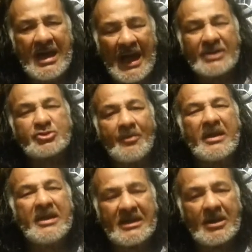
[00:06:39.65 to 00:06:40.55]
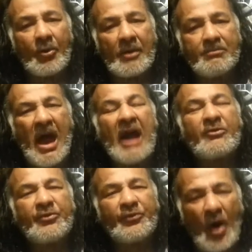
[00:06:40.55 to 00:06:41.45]
and some ignorant black
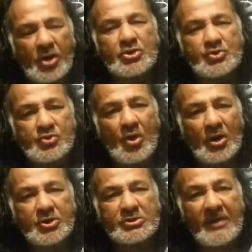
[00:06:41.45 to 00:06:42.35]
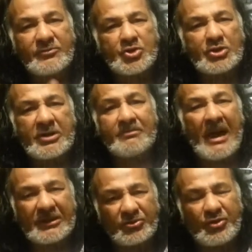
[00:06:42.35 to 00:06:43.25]
fuckers who call yourself judge and
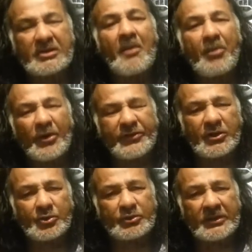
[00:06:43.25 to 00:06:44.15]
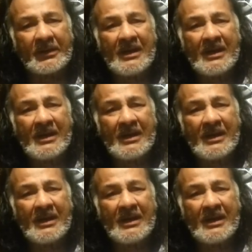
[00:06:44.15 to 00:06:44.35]
magistrate and prosecutor.